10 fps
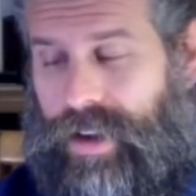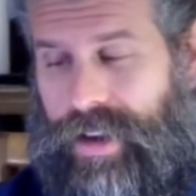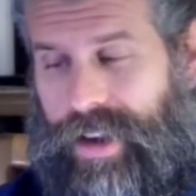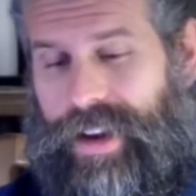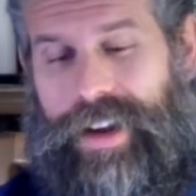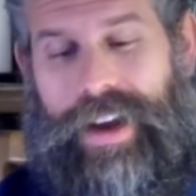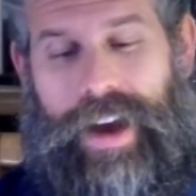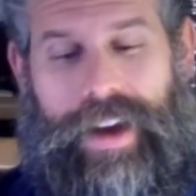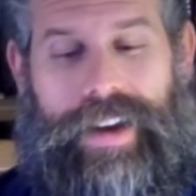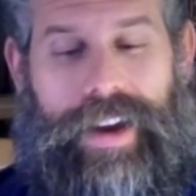Again,
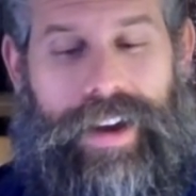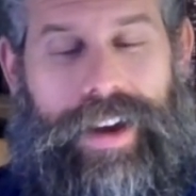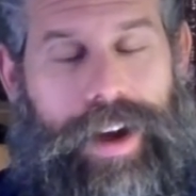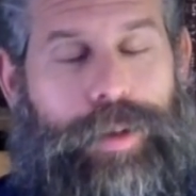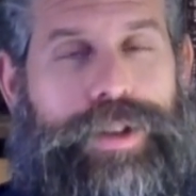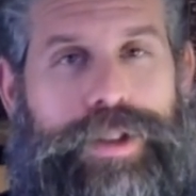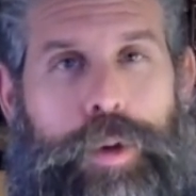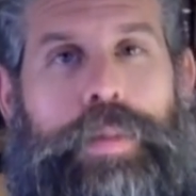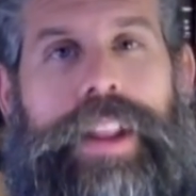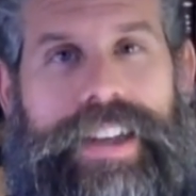I was so
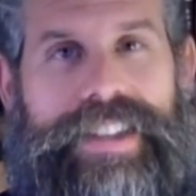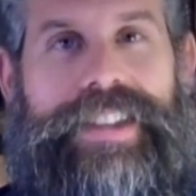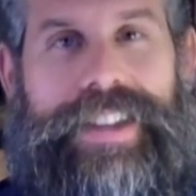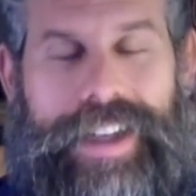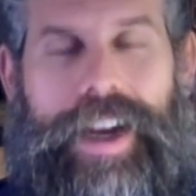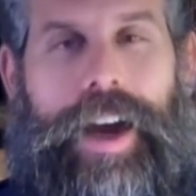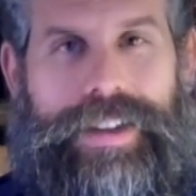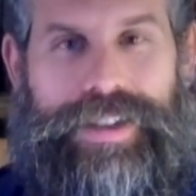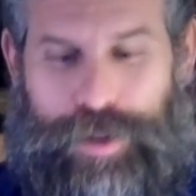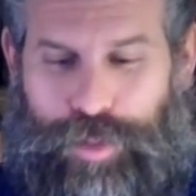pleasantly
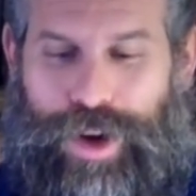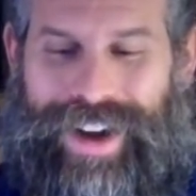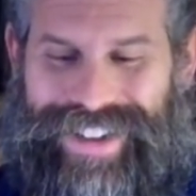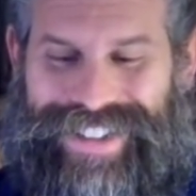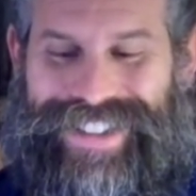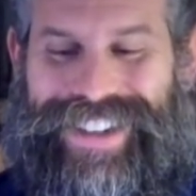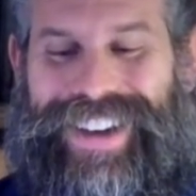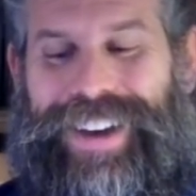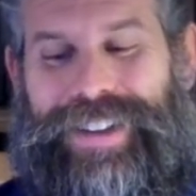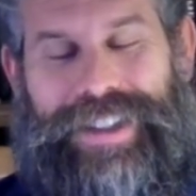unsurprised
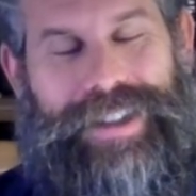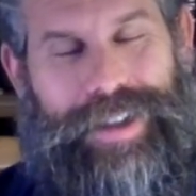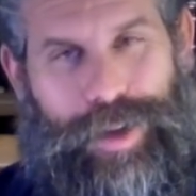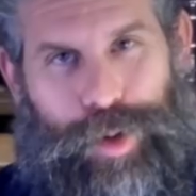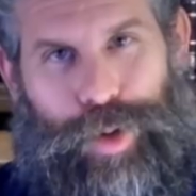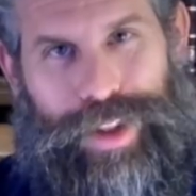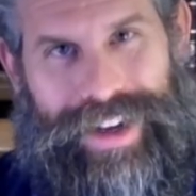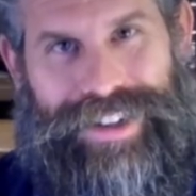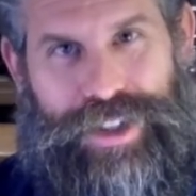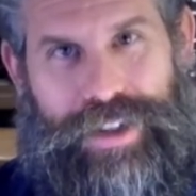to see the
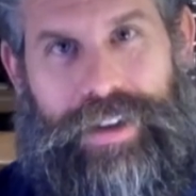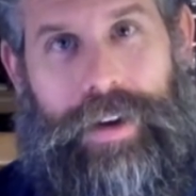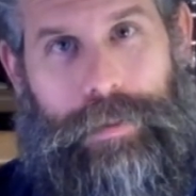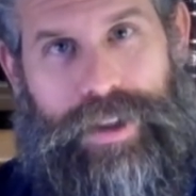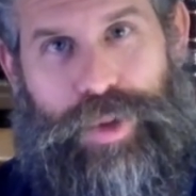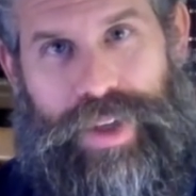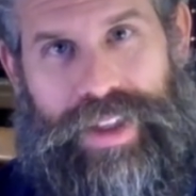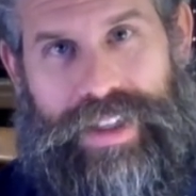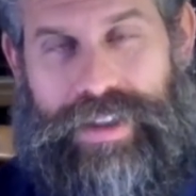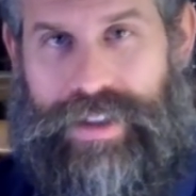correlation between
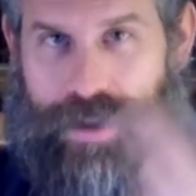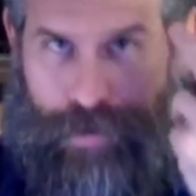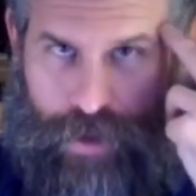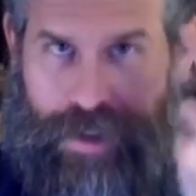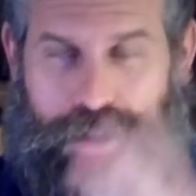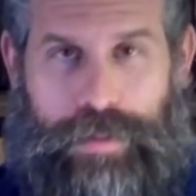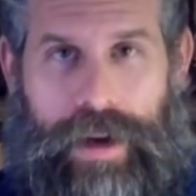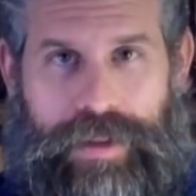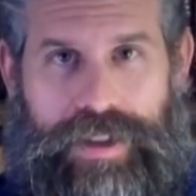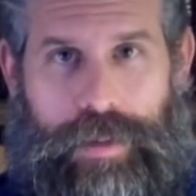this, because the verses
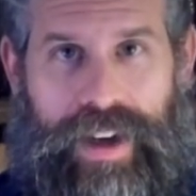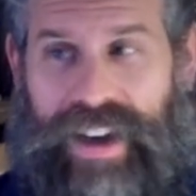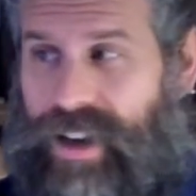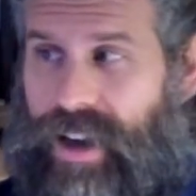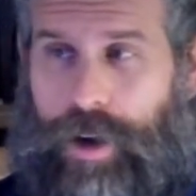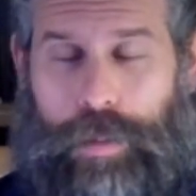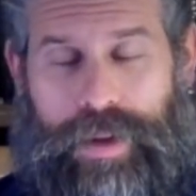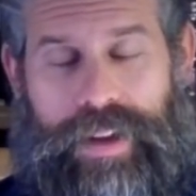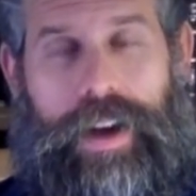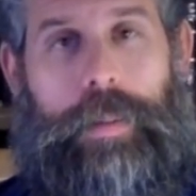popped into my head and I
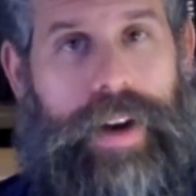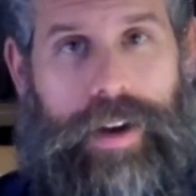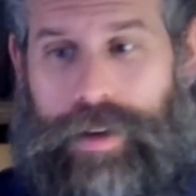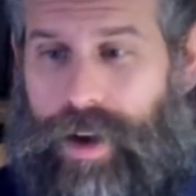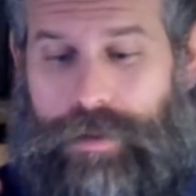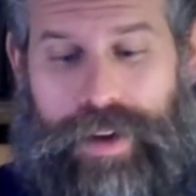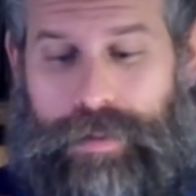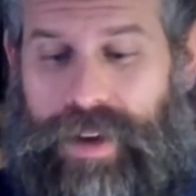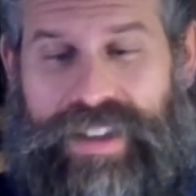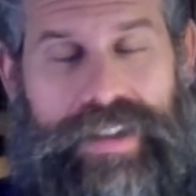opened it up and I read
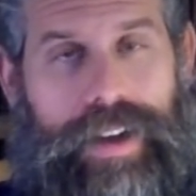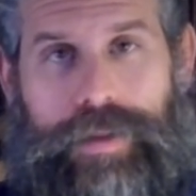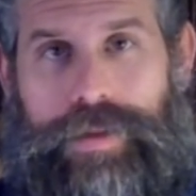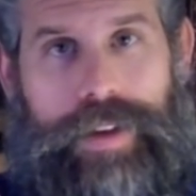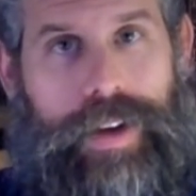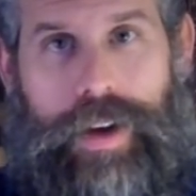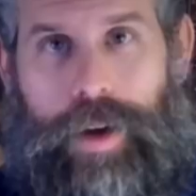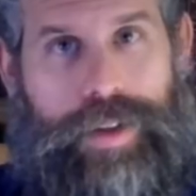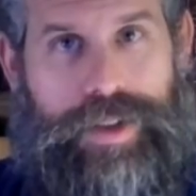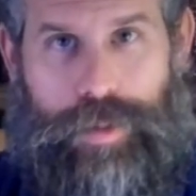myself
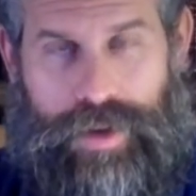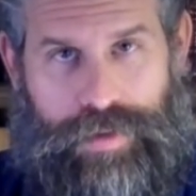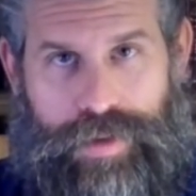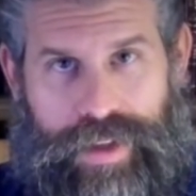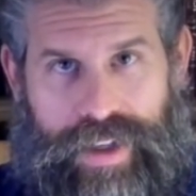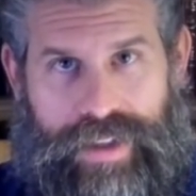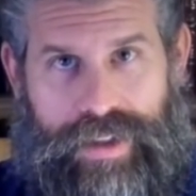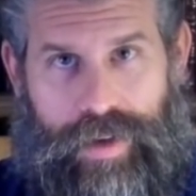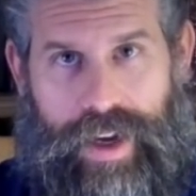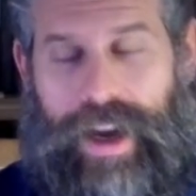all these wonderful things.
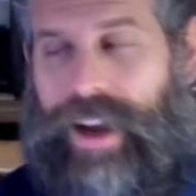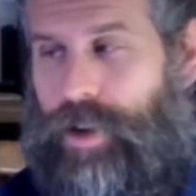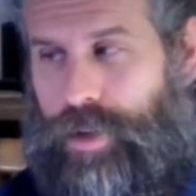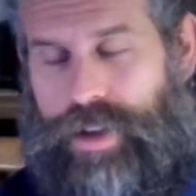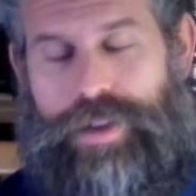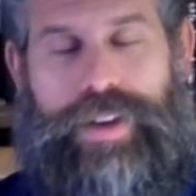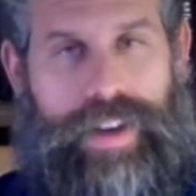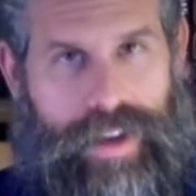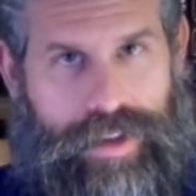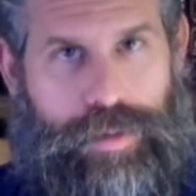Okay, I know that you can
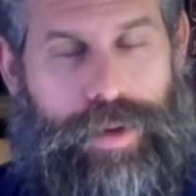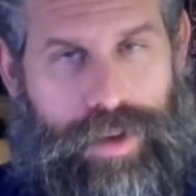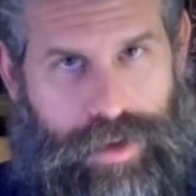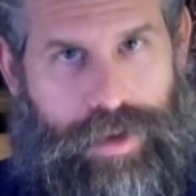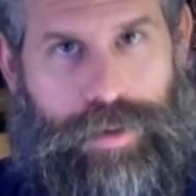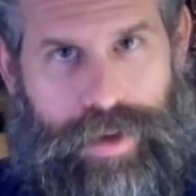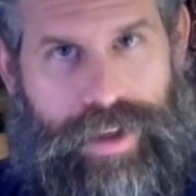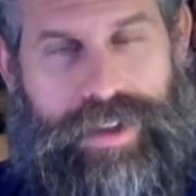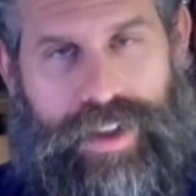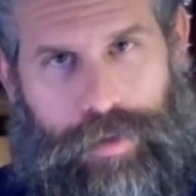get this book and you could read it
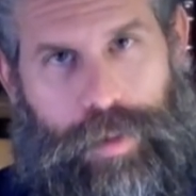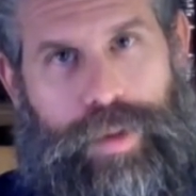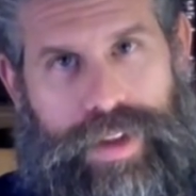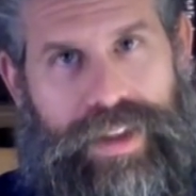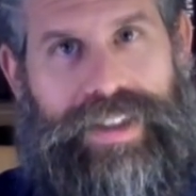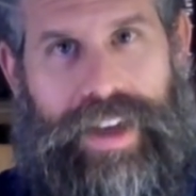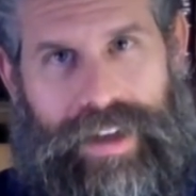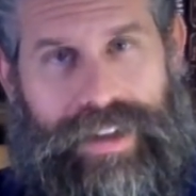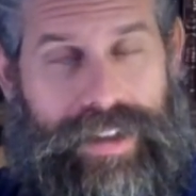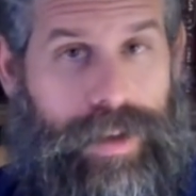yourself, but within this
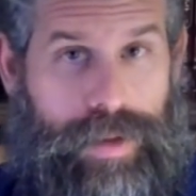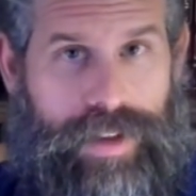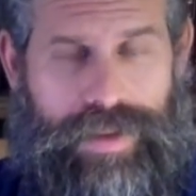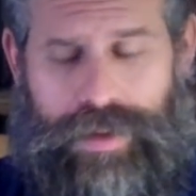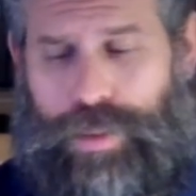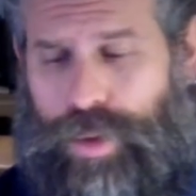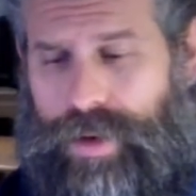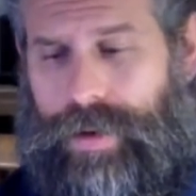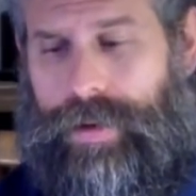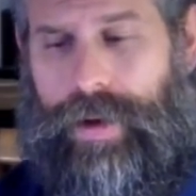context, I believe is important.